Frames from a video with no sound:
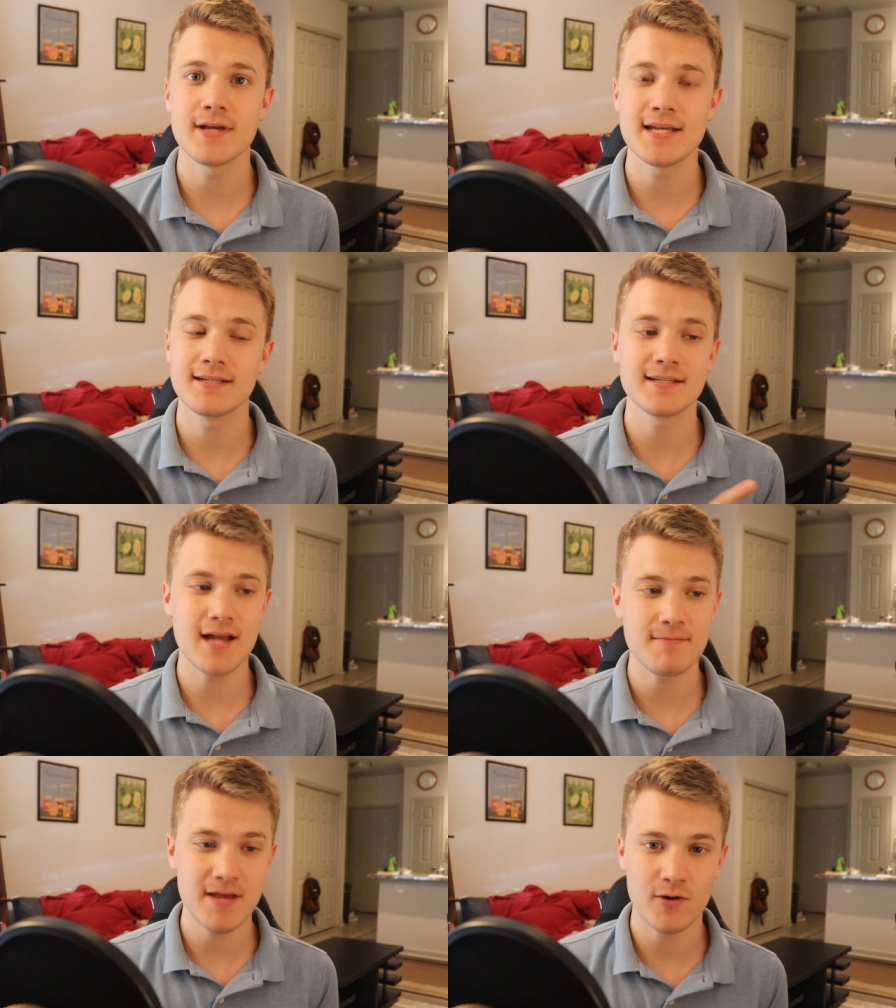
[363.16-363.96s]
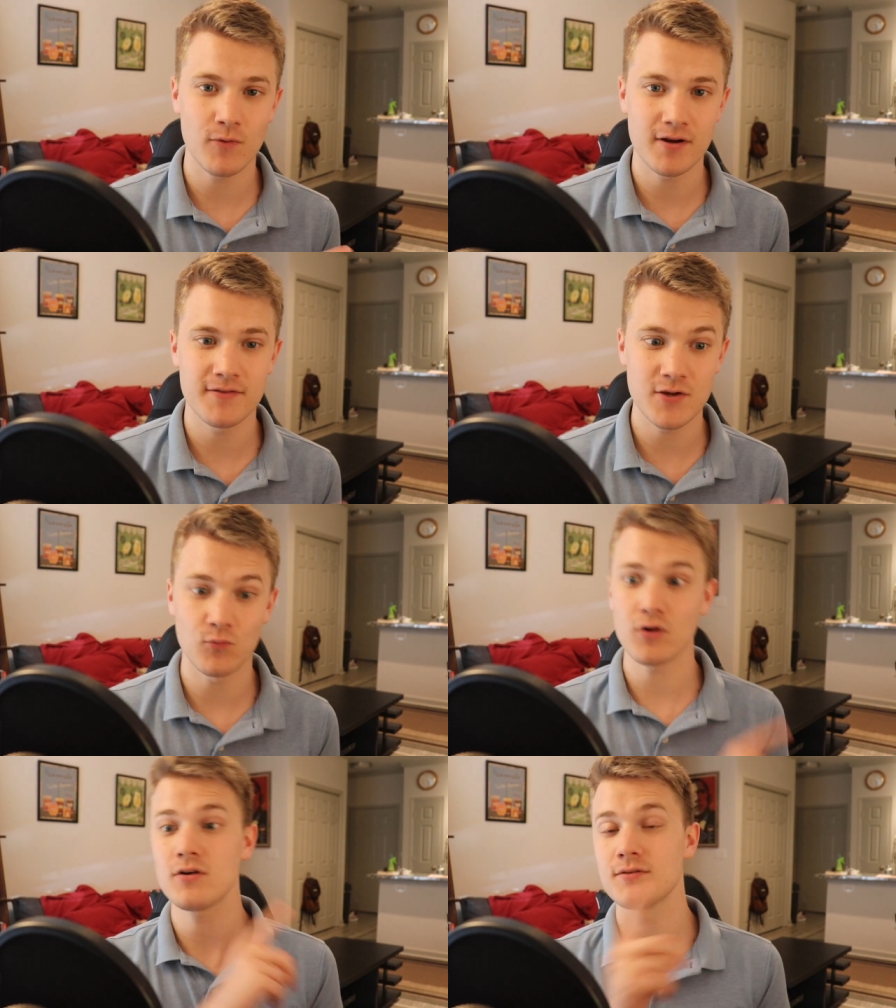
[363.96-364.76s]
he did not make one of the
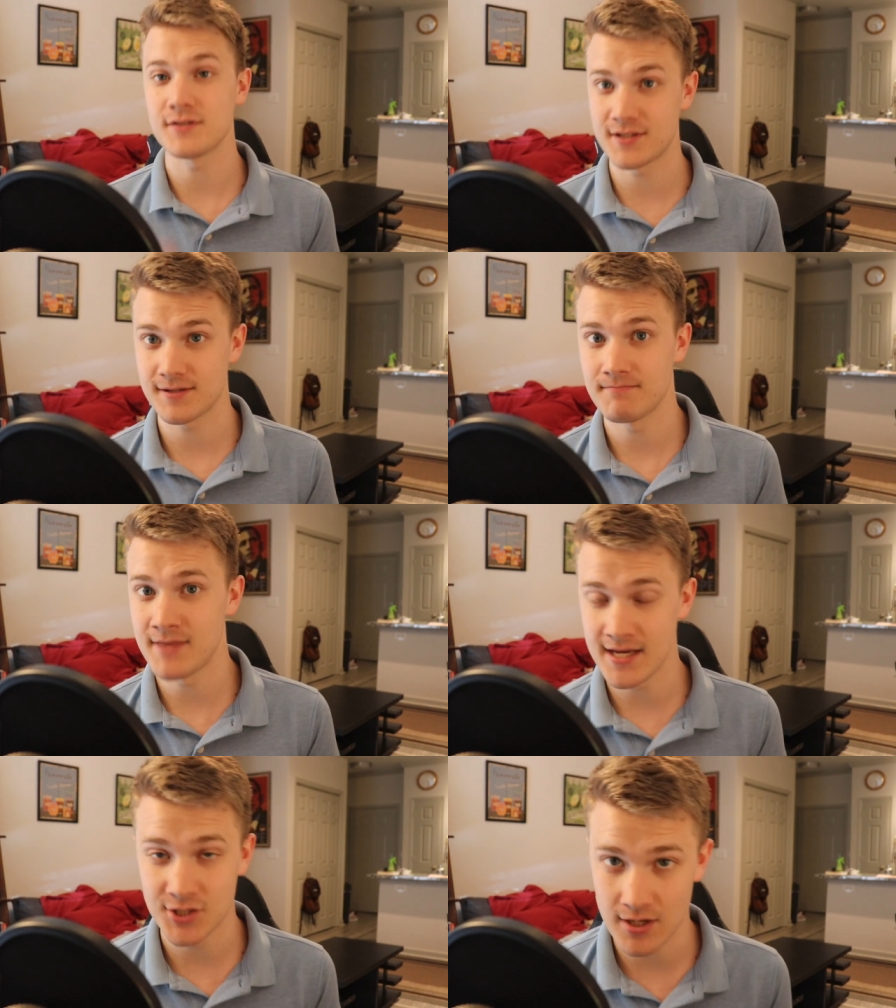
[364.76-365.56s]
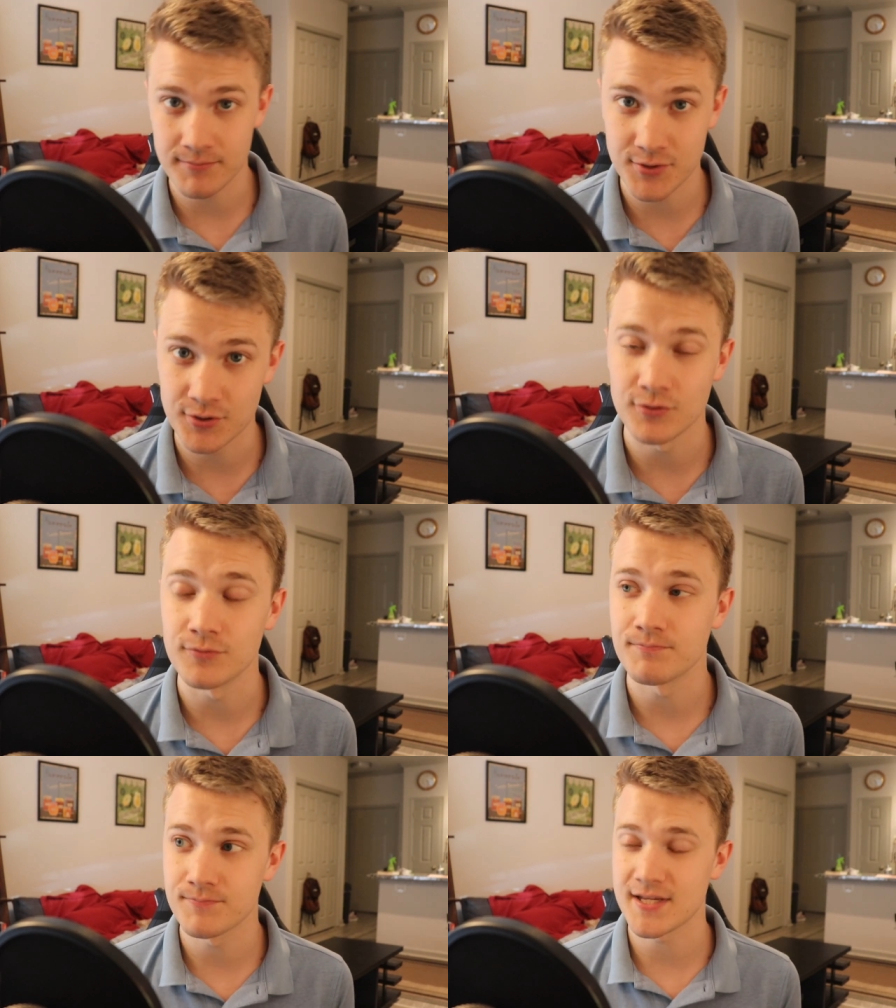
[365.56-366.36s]
worlds they jump
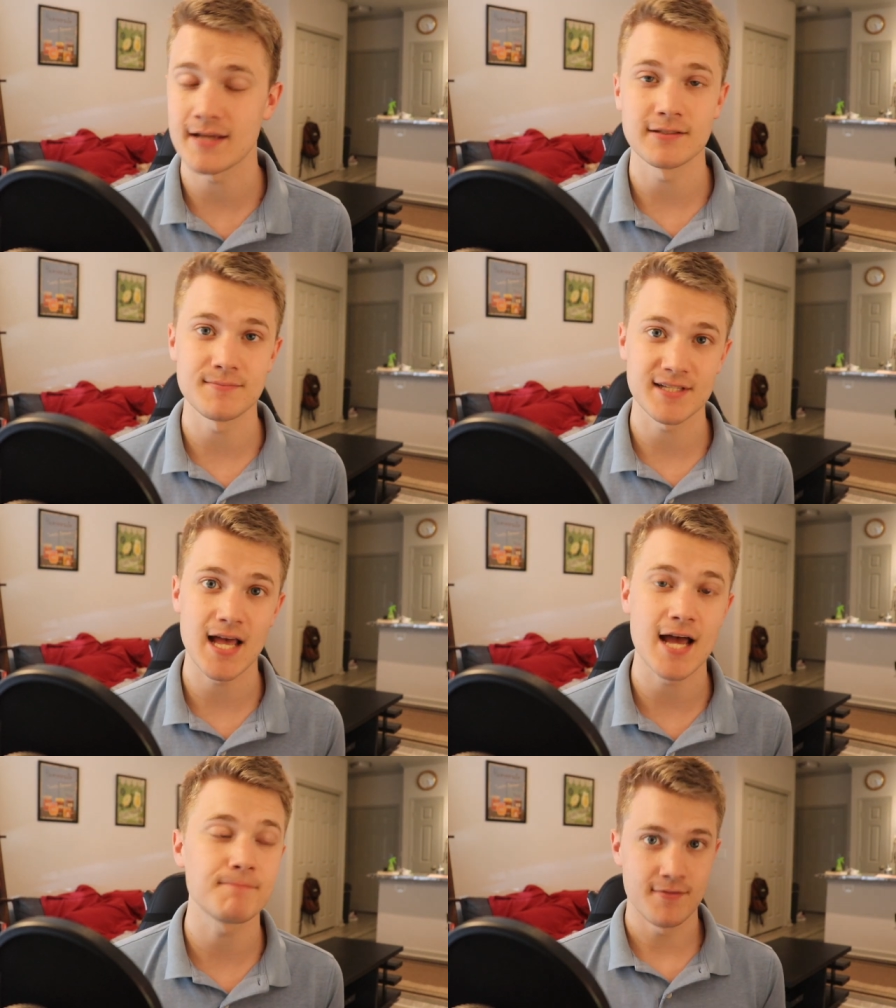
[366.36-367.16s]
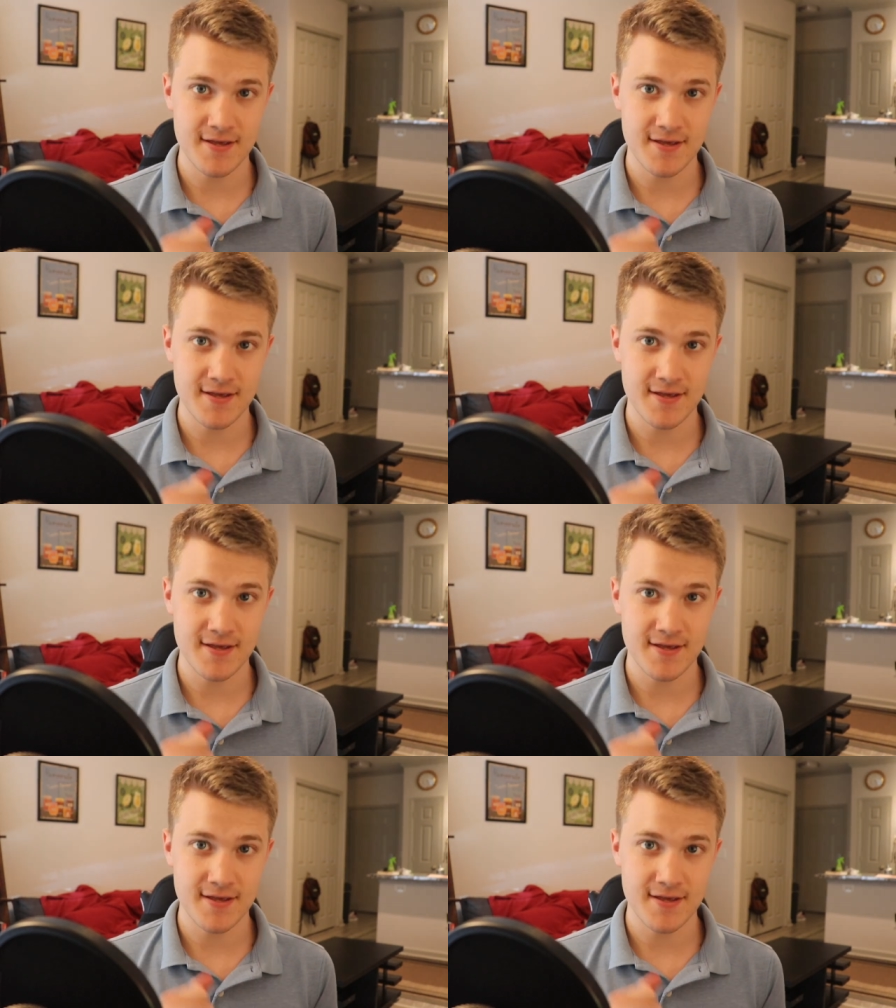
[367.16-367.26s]
to Salem's Lot.